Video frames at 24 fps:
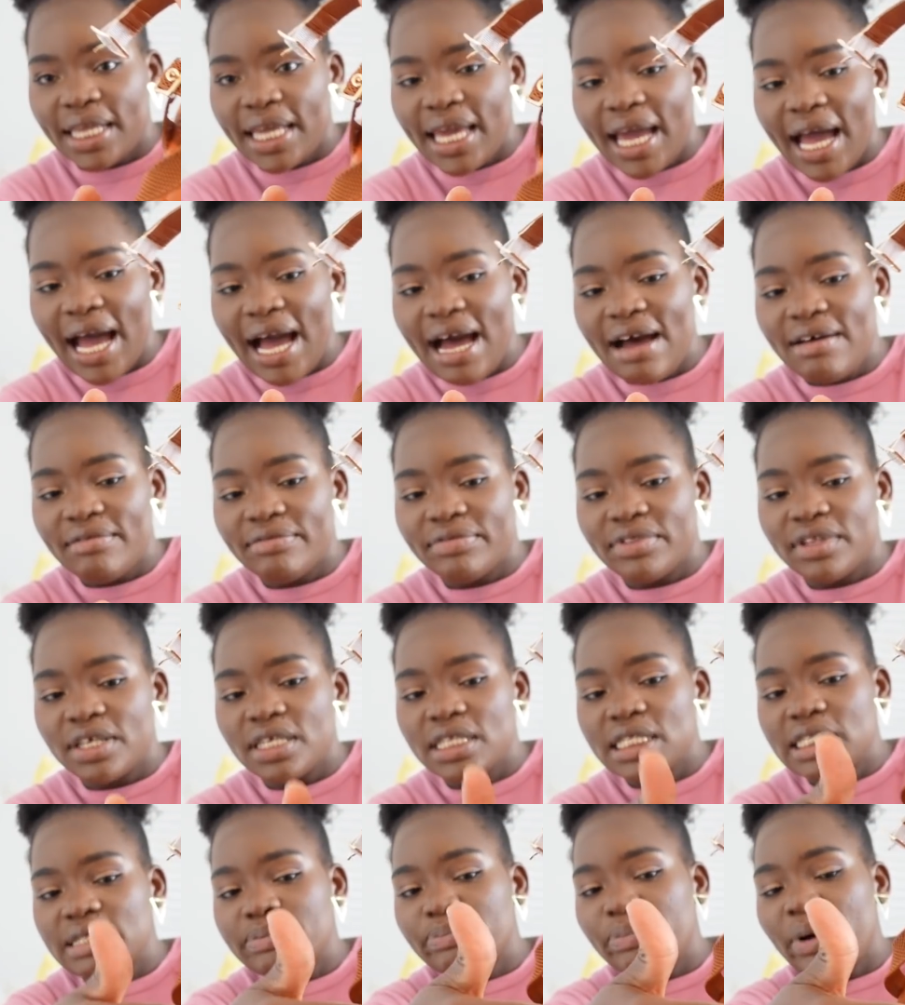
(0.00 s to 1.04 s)
have
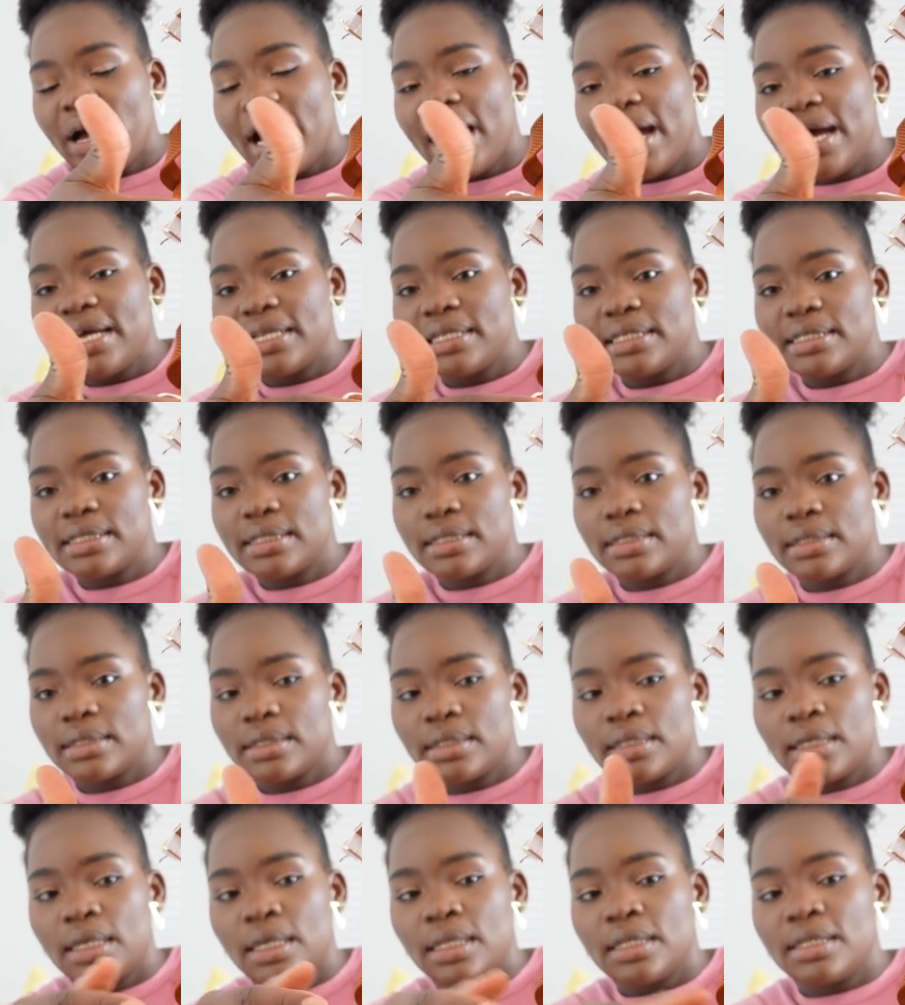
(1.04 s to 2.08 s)
this part
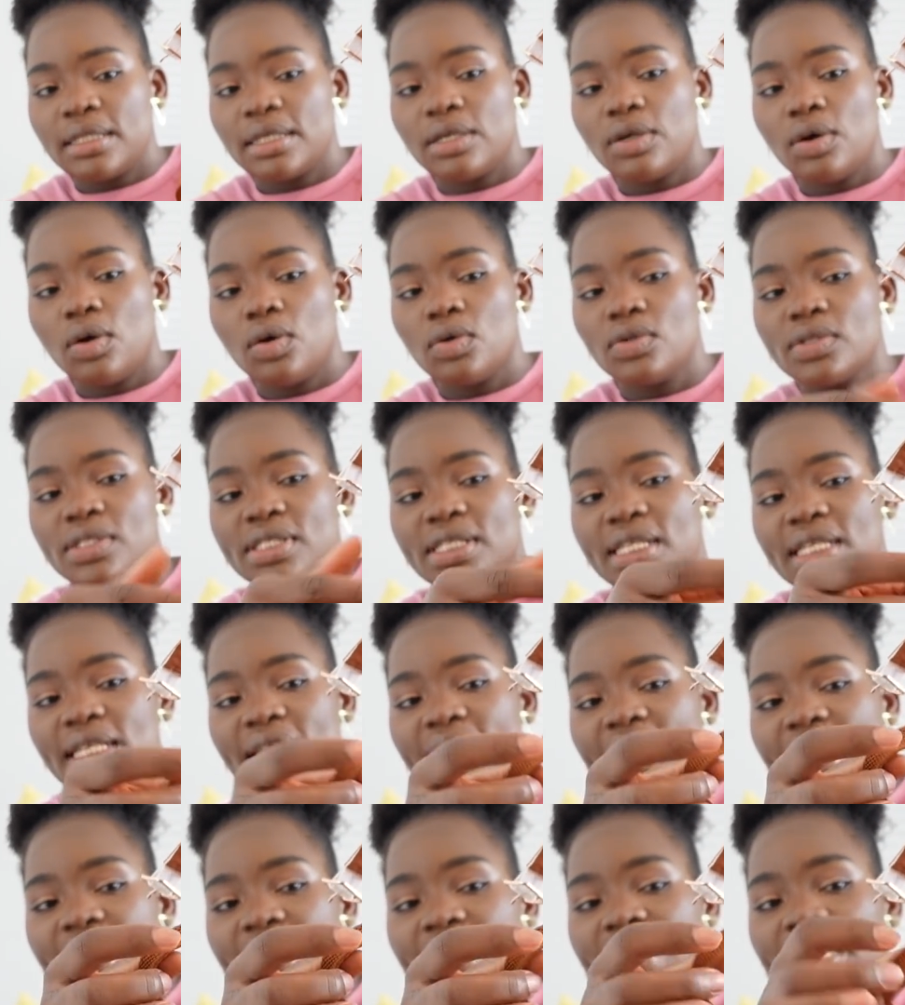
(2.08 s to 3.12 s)
that holds the
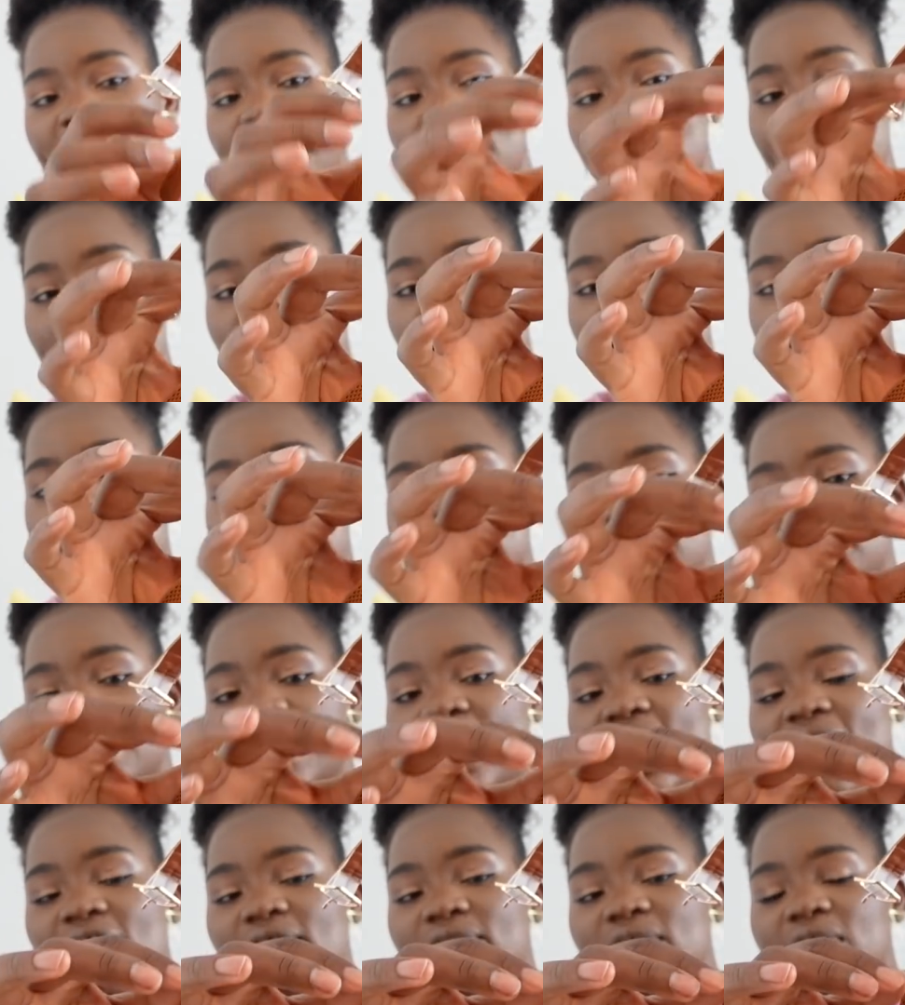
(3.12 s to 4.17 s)
leg, and then they
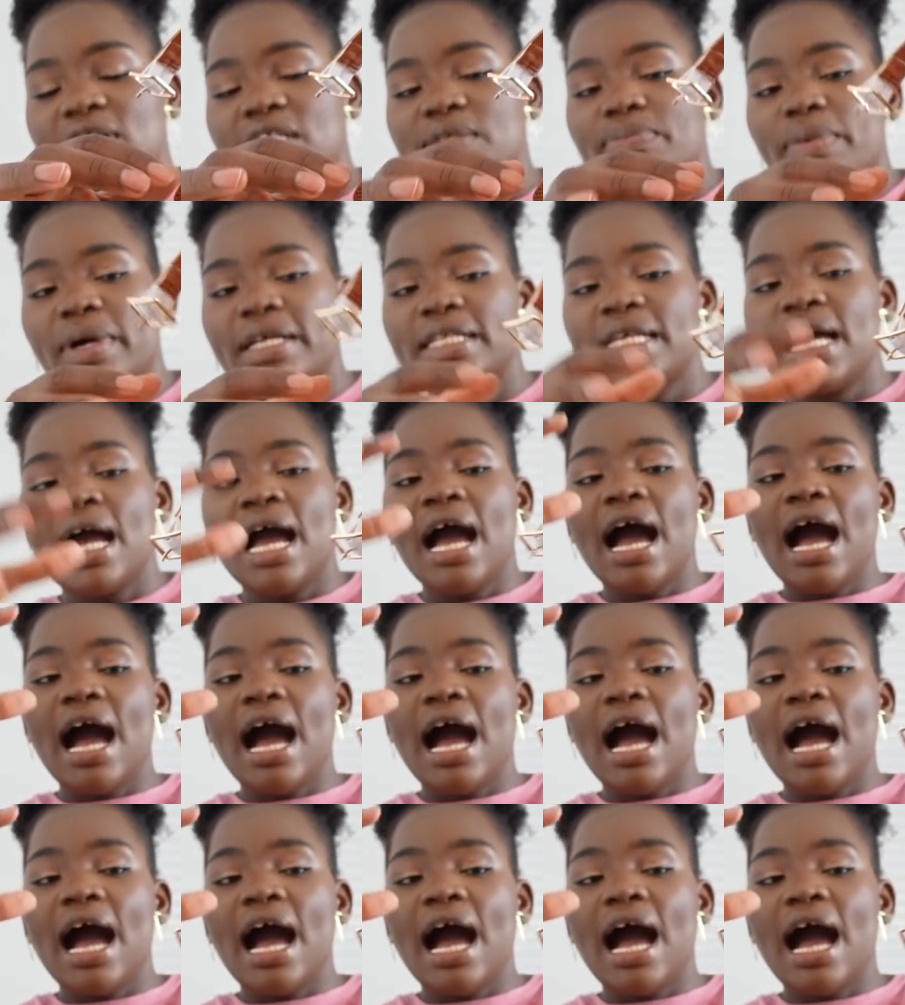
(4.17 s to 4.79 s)
have this part.